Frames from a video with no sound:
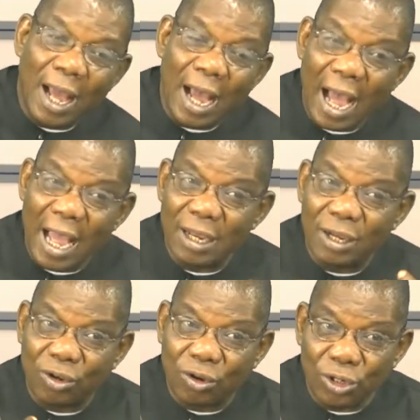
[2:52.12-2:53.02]
I
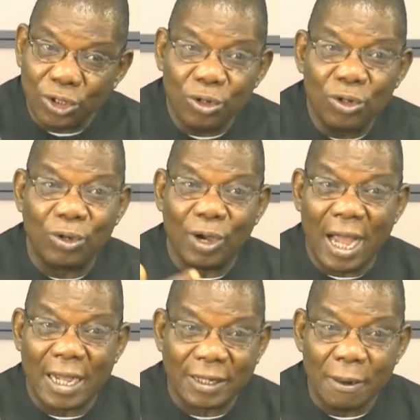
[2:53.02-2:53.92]
continue to
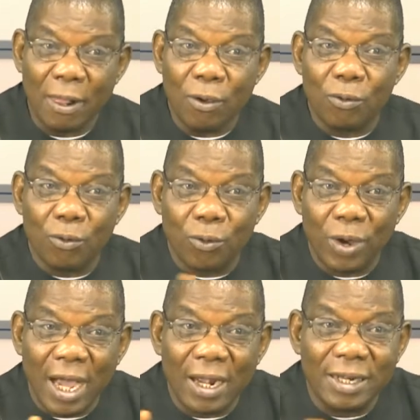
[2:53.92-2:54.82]
ask,
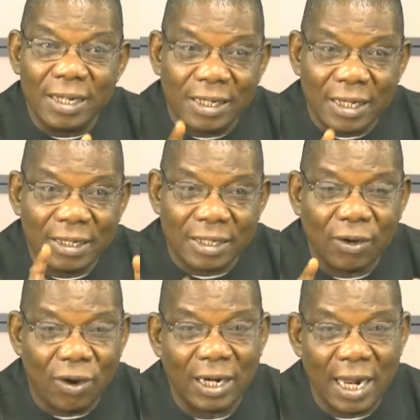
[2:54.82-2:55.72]
where is the
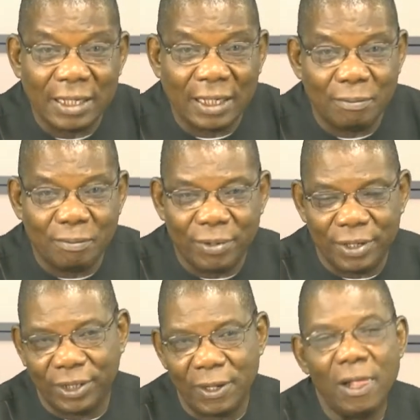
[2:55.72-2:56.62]
second Niger Bridge?